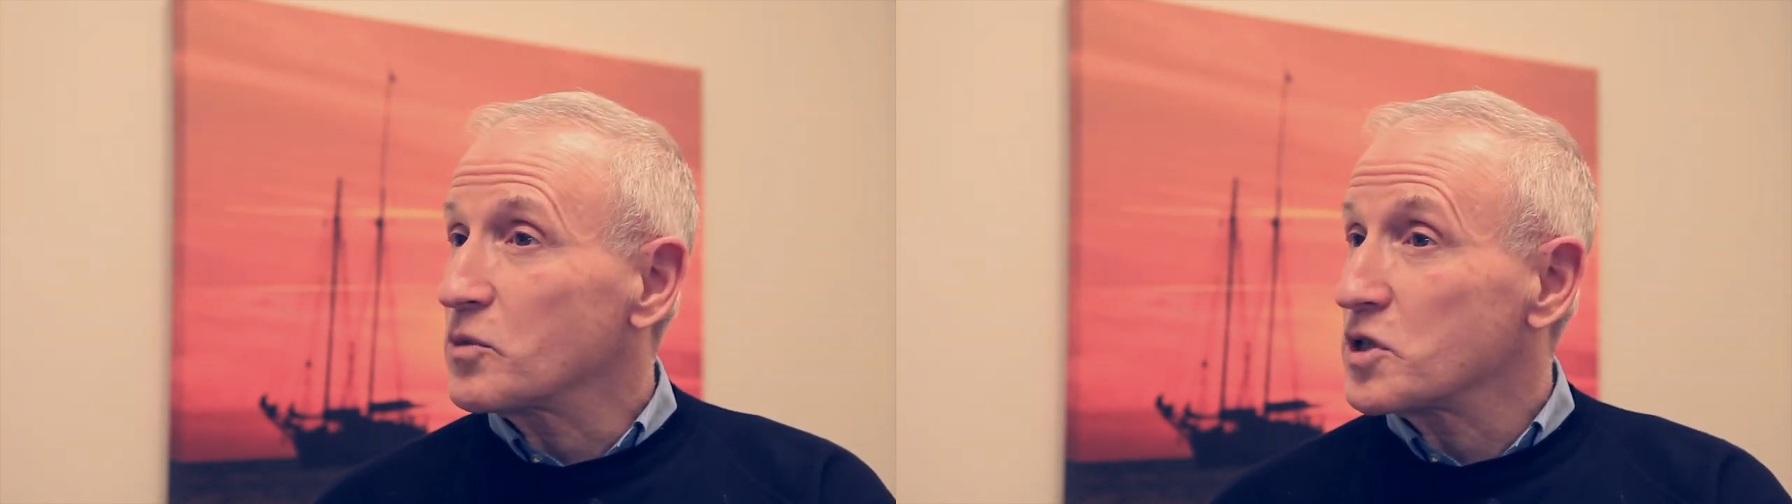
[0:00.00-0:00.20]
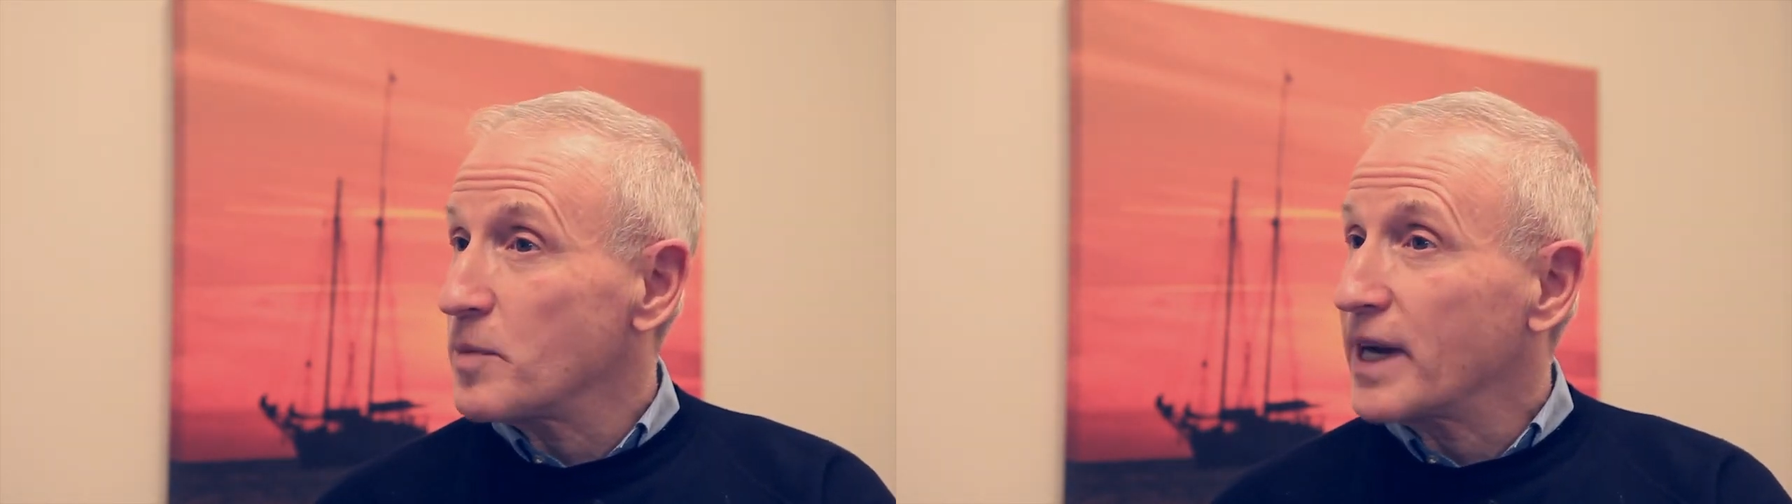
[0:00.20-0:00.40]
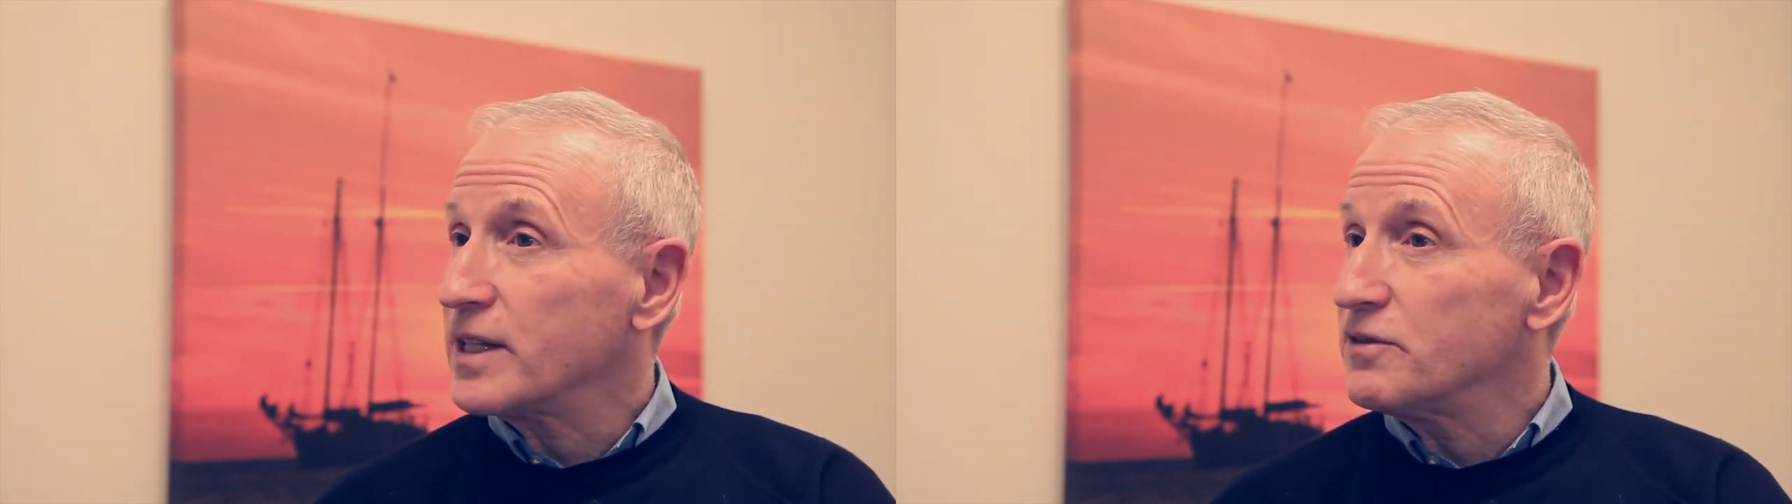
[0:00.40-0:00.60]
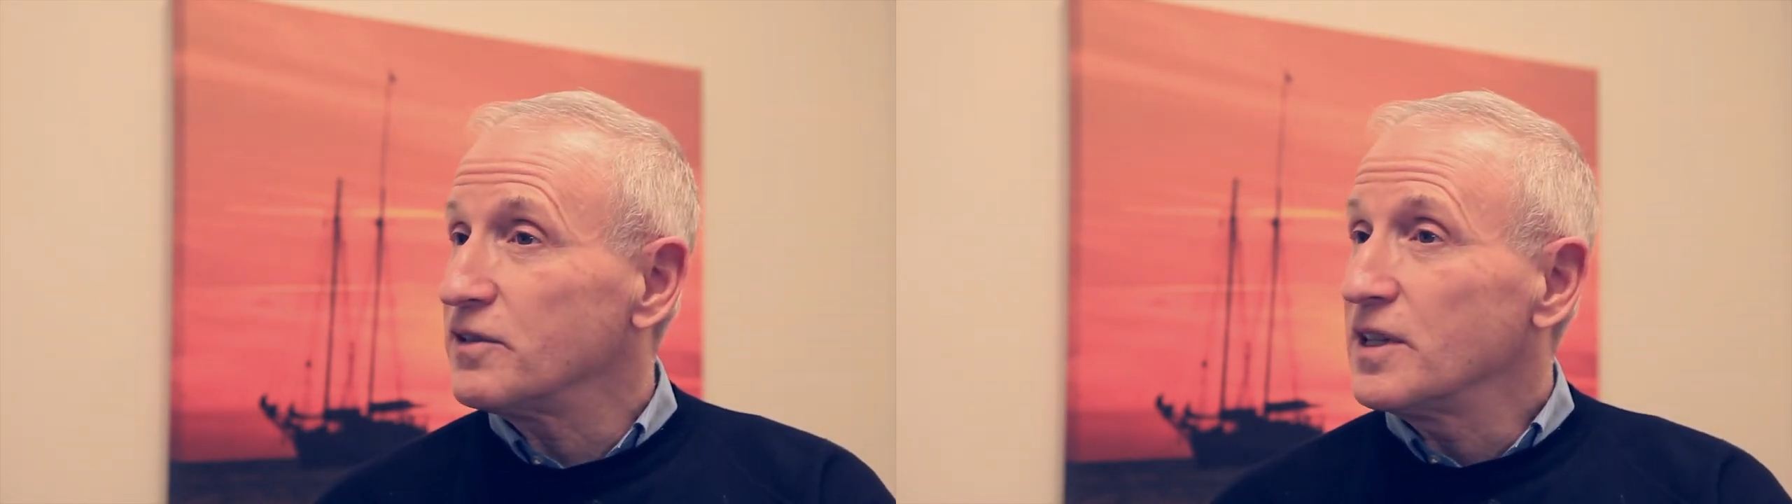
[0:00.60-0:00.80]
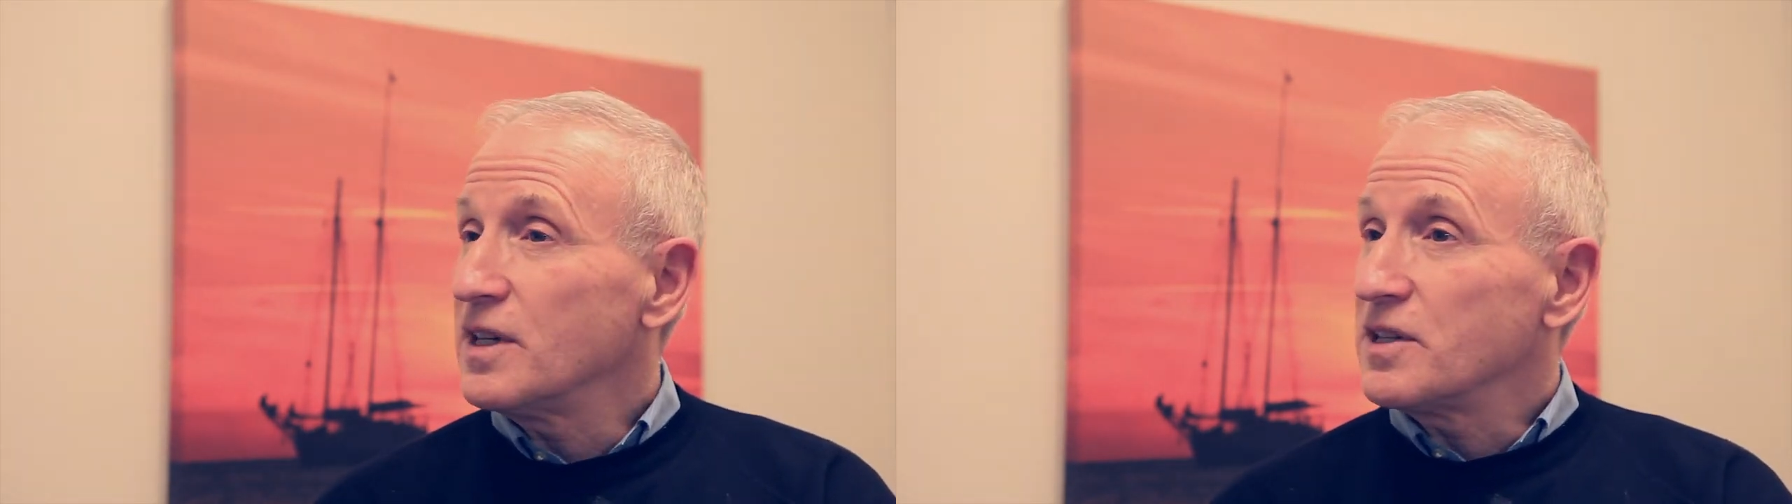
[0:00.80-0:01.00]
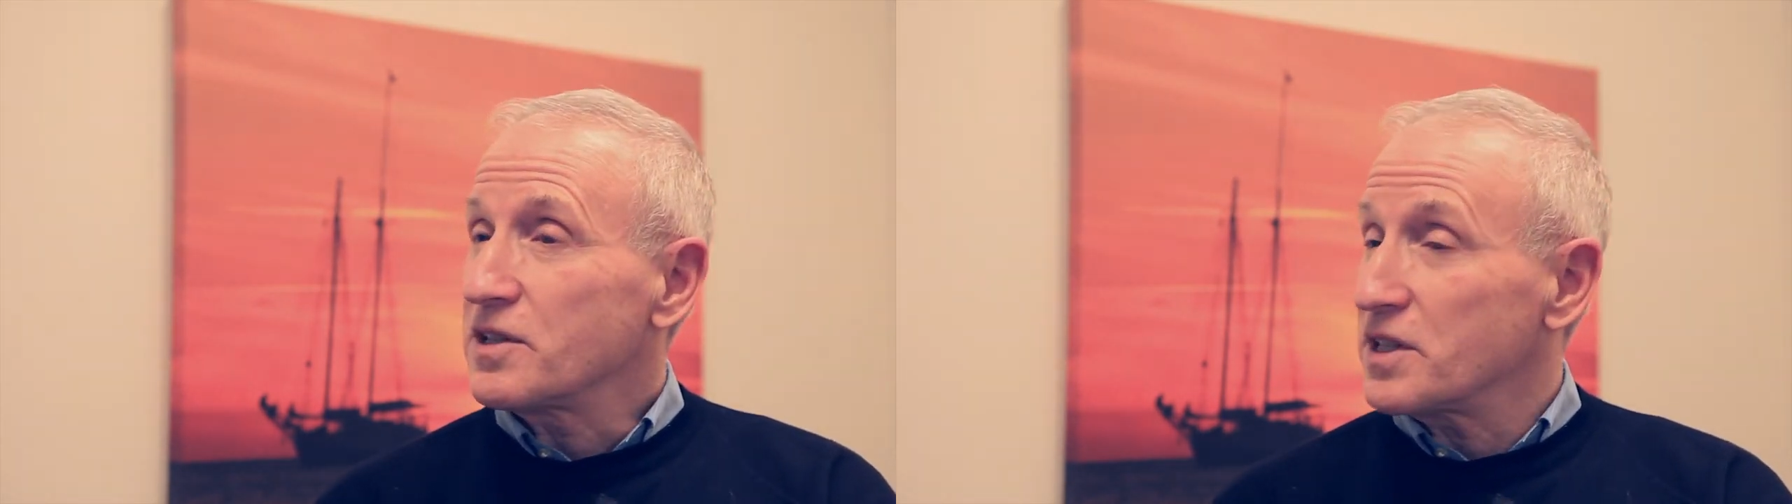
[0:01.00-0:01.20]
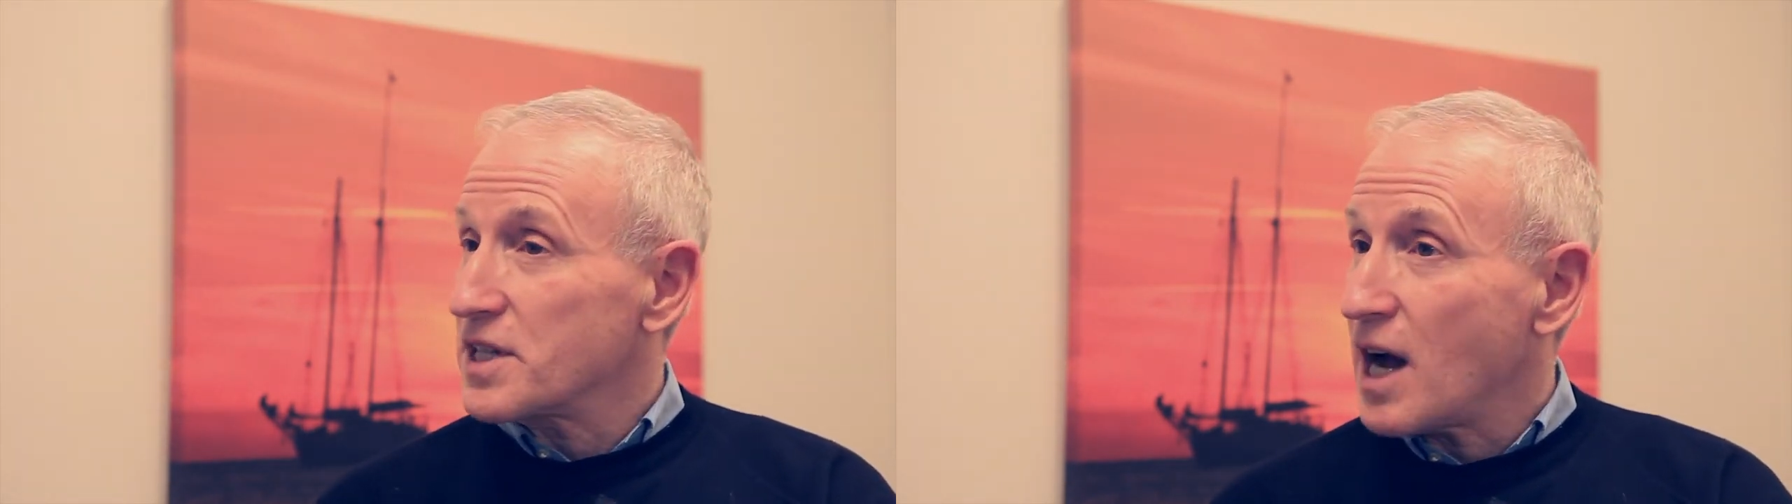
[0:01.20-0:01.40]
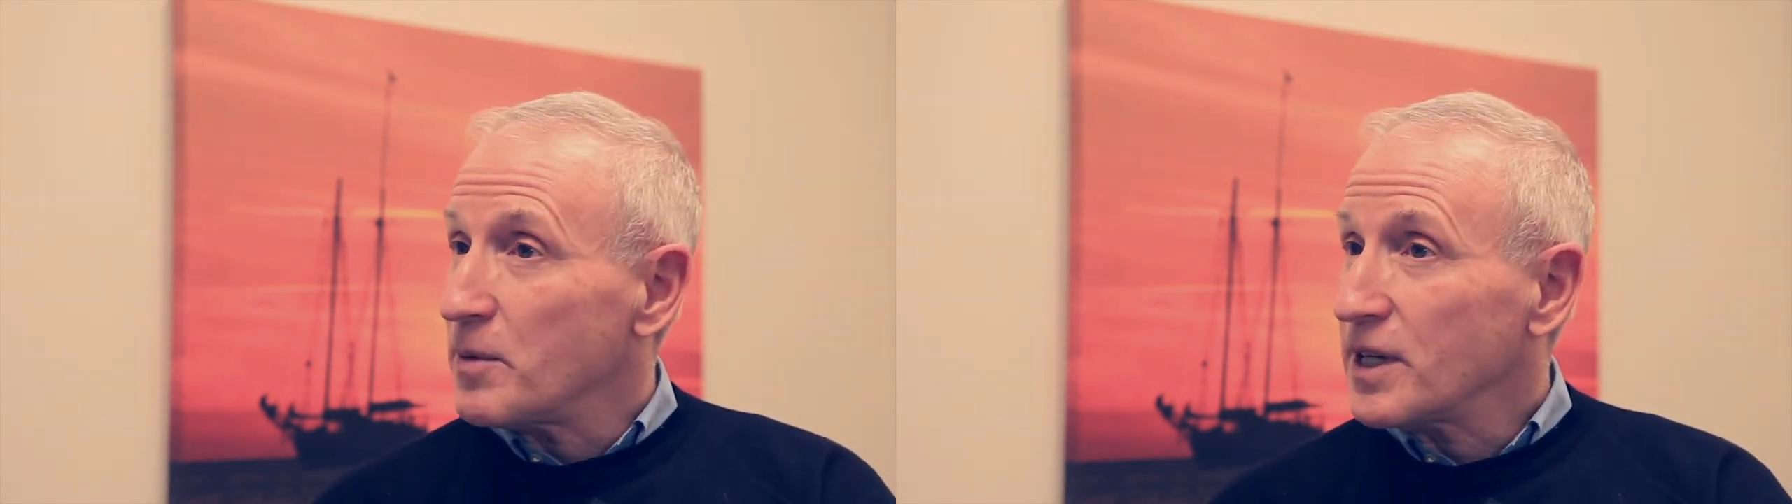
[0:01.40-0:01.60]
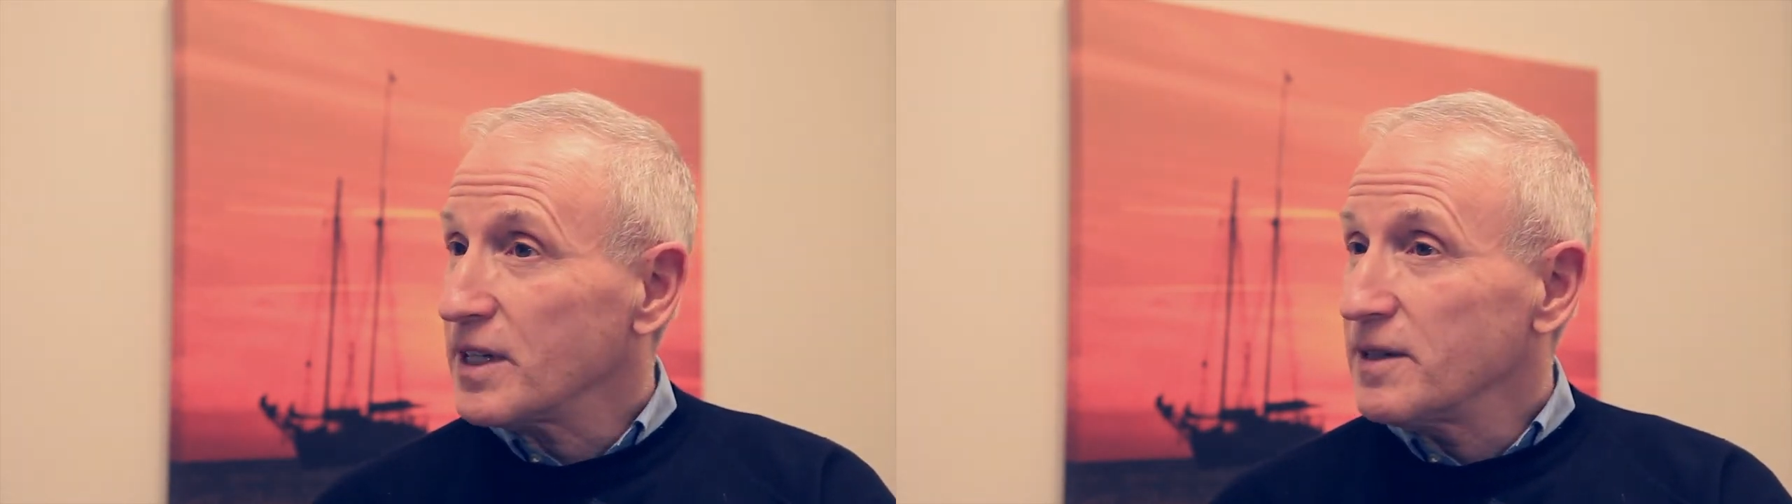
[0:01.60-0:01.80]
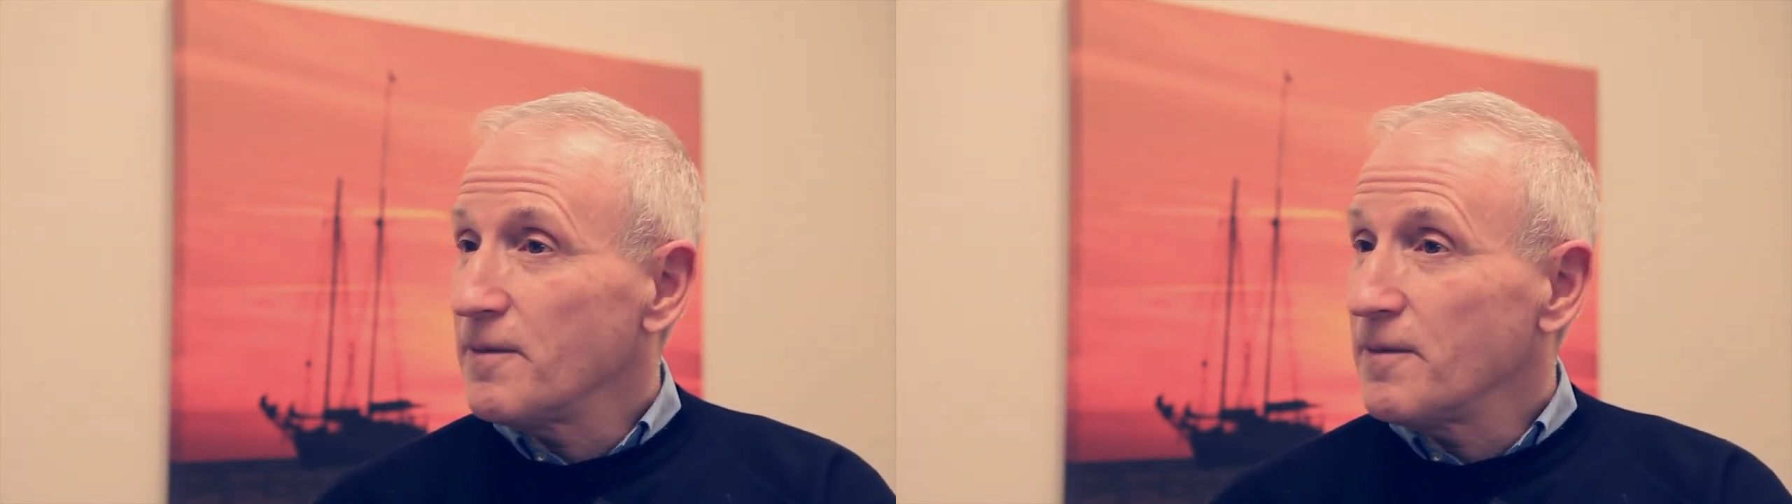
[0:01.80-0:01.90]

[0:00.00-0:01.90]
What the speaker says: perspective to the topic,